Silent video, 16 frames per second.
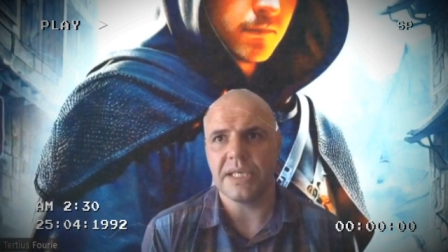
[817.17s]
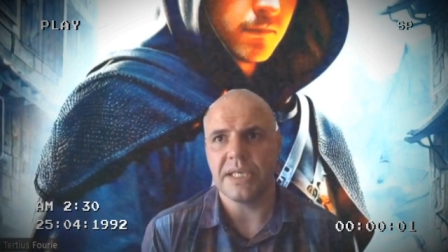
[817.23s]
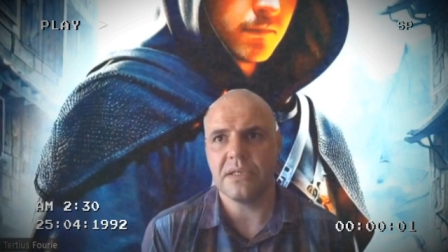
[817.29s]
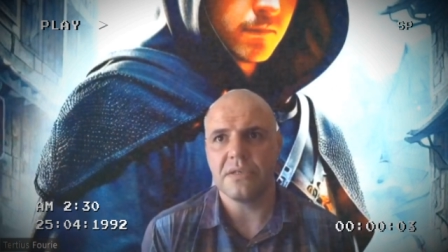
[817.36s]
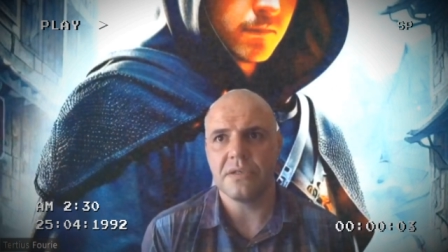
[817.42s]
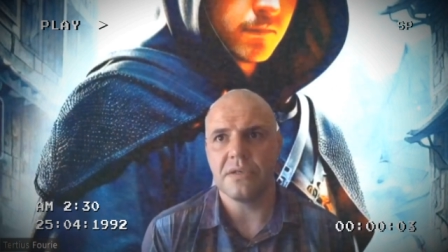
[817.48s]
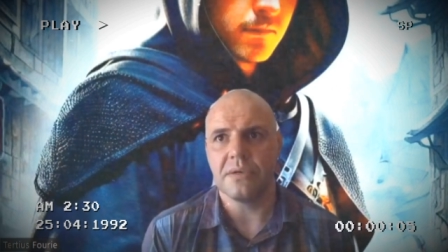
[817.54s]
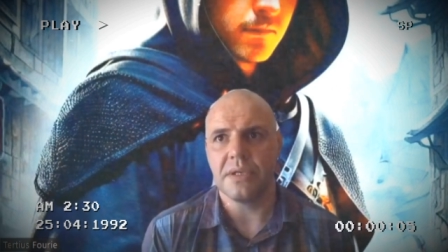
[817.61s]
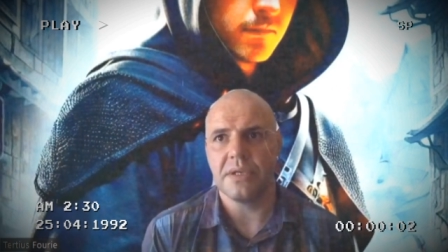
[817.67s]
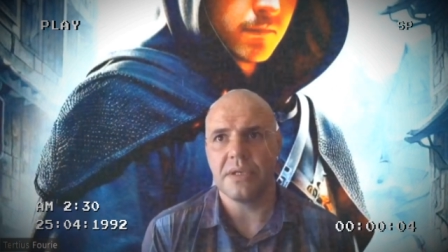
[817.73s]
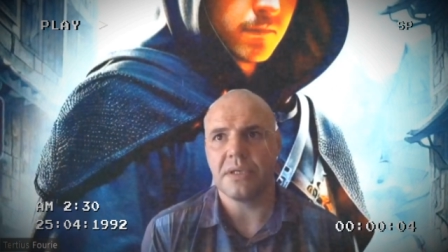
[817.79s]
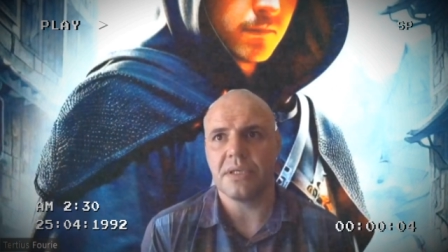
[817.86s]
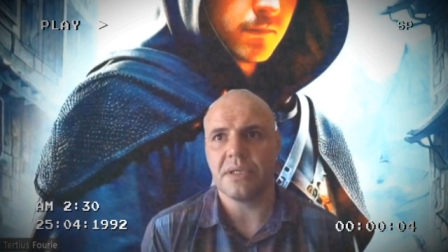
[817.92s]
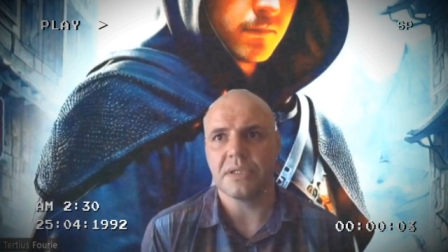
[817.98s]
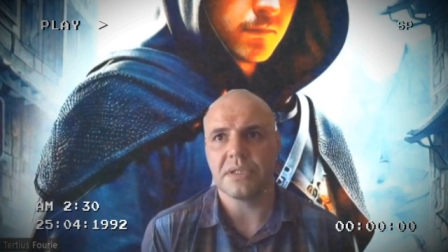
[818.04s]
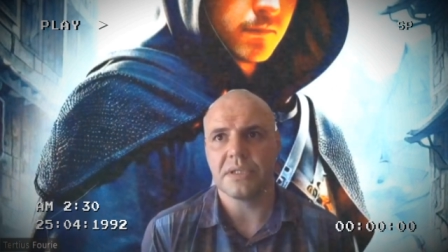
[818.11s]
Second
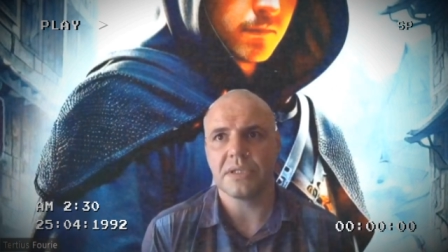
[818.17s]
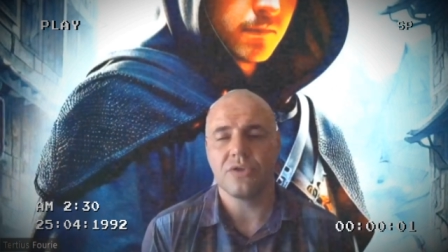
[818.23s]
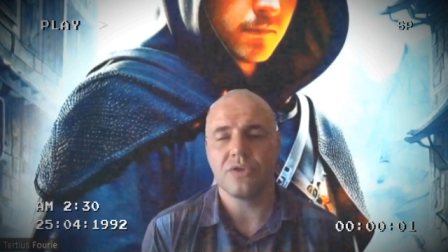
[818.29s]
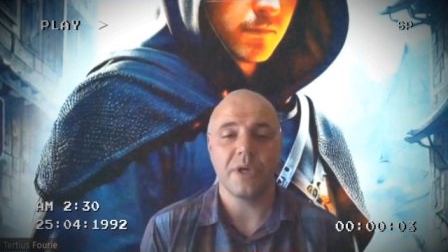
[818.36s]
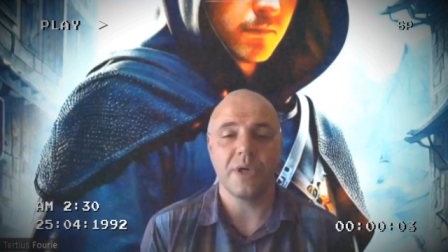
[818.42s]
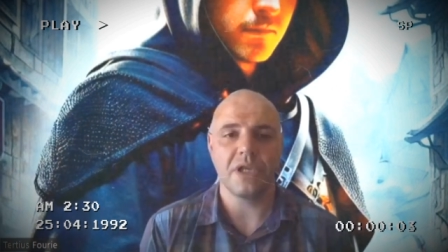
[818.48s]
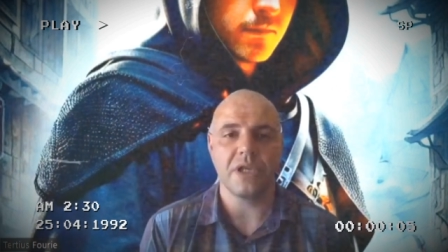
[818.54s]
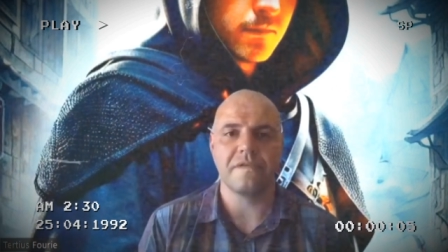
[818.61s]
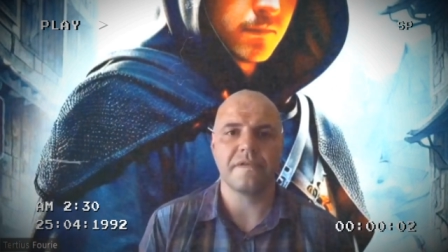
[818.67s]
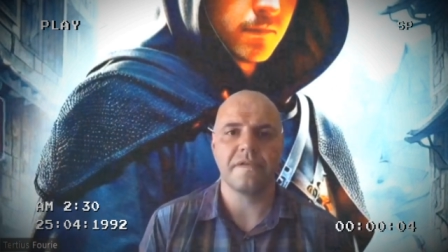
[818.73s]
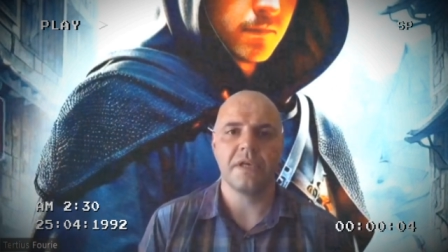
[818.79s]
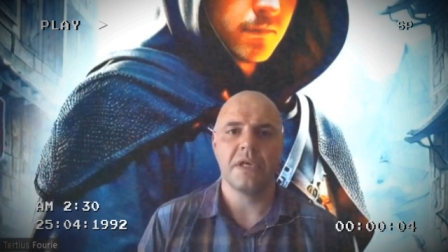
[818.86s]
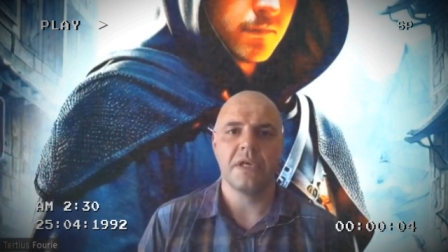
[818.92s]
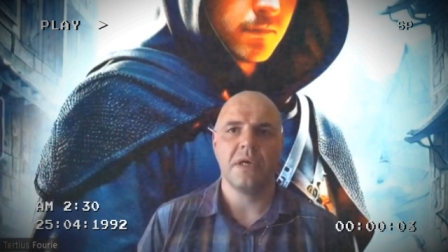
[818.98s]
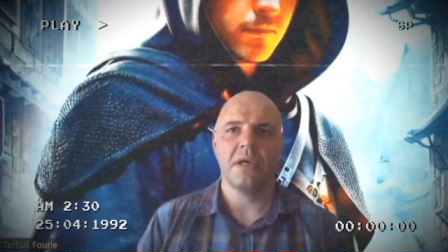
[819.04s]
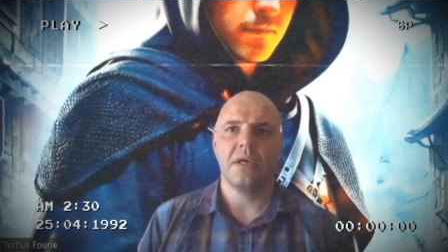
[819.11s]
Corinthians twelve.